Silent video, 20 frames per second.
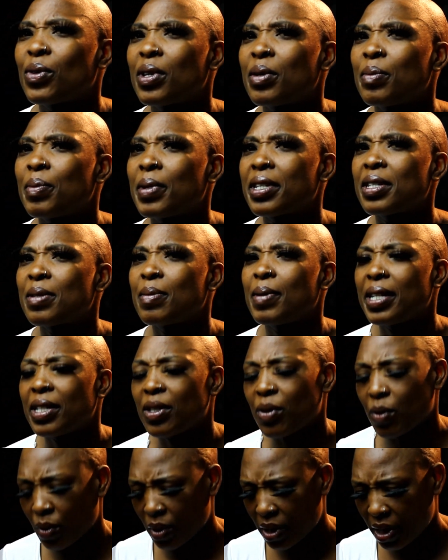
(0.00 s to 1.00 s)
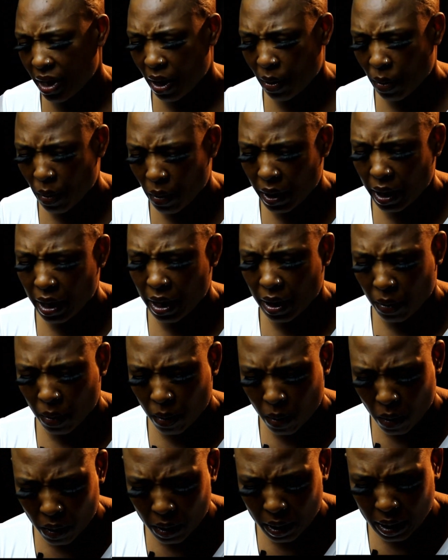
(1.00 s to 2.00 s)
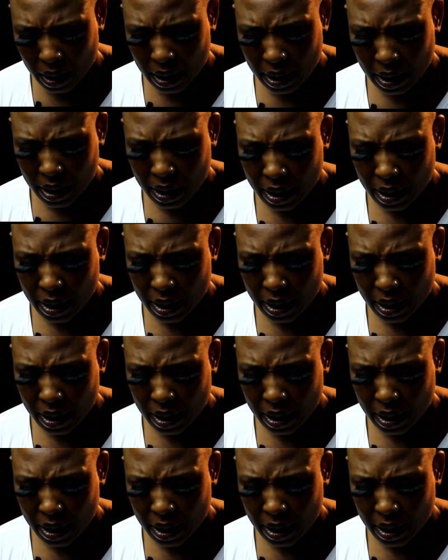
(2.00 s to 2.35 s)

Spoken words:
keep explaining with agwana.